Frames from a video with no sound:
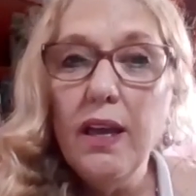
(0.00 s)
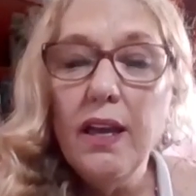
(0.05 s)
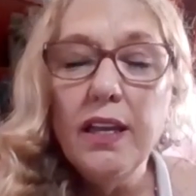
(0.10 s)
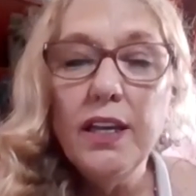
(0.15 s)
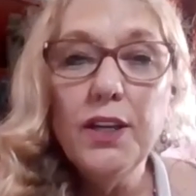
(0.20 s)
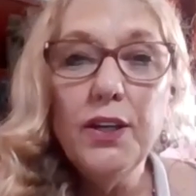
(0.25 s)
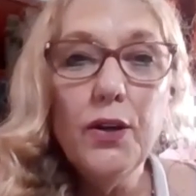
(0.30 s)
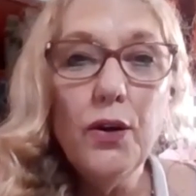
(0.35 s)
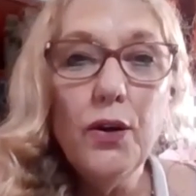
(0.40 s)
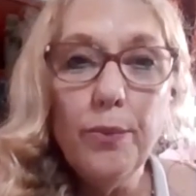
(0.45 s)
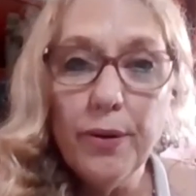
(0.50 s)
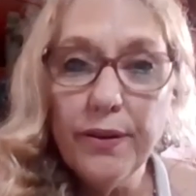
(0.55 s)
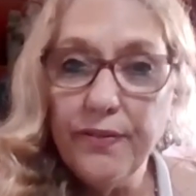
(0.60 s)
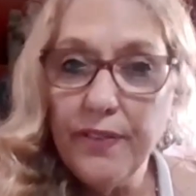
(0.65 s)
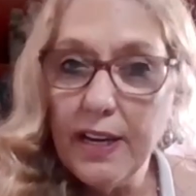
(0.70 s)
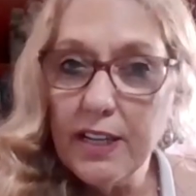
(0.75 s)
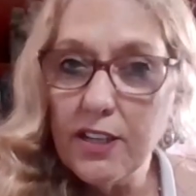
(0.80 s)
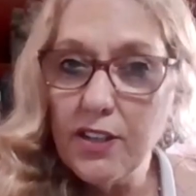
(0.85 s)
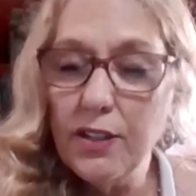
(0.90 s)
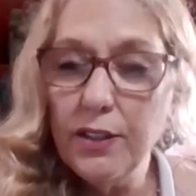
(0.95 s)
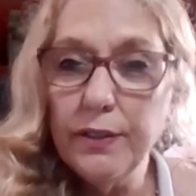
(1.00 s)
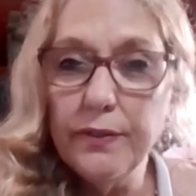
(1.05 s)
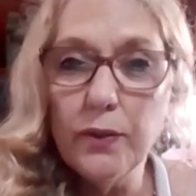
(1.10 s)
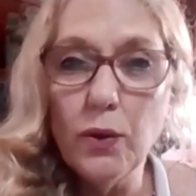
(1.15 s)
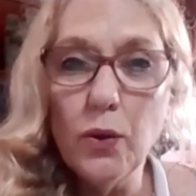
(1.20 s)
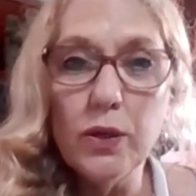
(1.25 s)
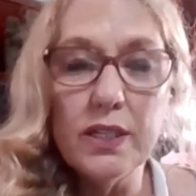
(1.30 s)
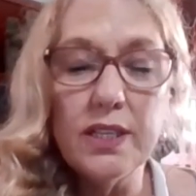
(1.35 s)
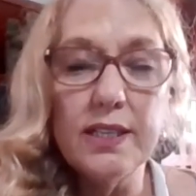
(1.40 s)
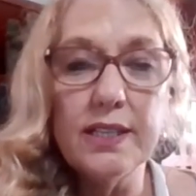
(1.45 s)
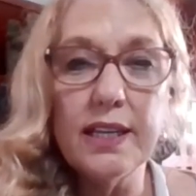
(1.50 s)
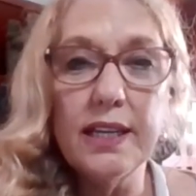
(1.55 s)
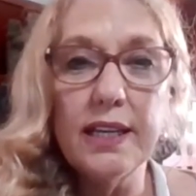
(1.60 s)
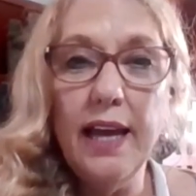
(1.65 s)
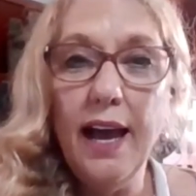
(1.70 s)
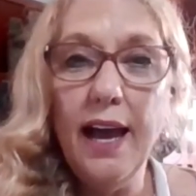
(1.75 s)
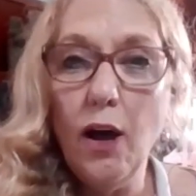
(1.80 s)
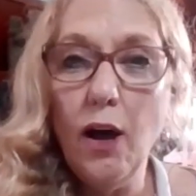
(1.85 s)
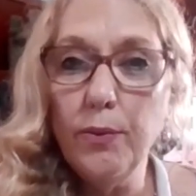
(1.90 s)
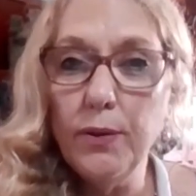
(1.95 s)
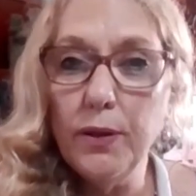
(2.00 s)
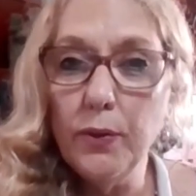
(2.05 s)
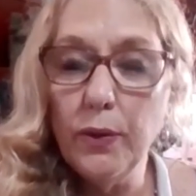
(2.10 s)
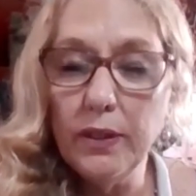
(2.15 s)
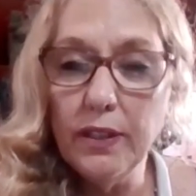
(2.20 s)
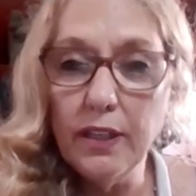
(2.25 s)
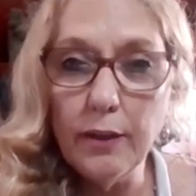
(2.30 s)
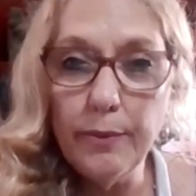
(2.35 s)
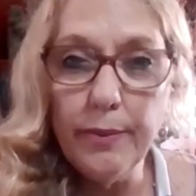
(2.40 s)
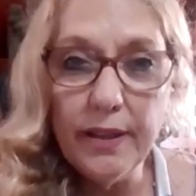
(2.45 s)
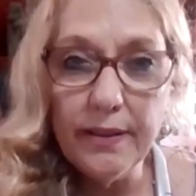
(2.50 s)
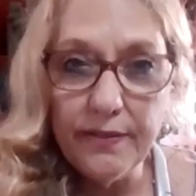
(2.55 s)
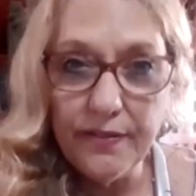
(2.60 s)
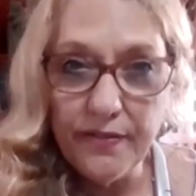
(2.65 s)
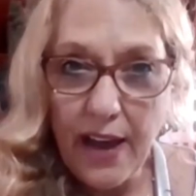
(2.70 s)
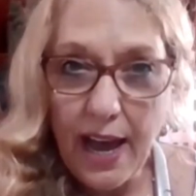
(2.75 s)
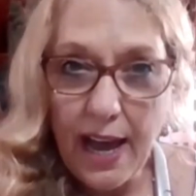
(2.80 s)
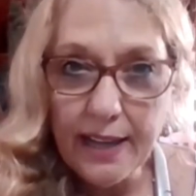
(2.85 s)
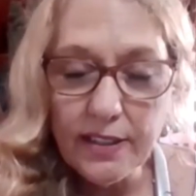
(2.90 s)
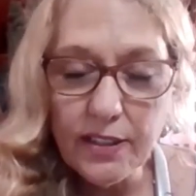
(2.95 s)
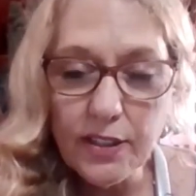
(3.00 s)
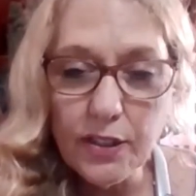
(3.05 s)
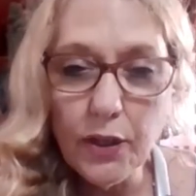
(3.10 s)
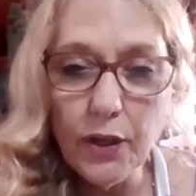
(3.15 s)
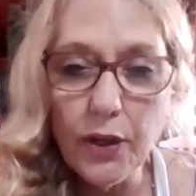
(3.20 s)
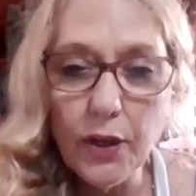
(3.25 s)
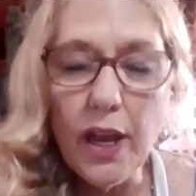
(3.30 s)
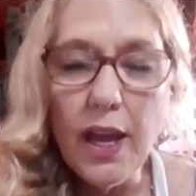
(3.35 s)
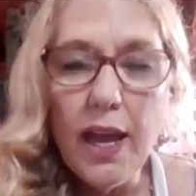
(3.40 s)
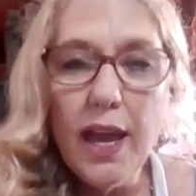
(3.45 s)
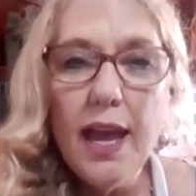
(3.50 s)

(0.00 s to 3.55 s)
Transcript: A professional, of course, is going to help you a little bit faster,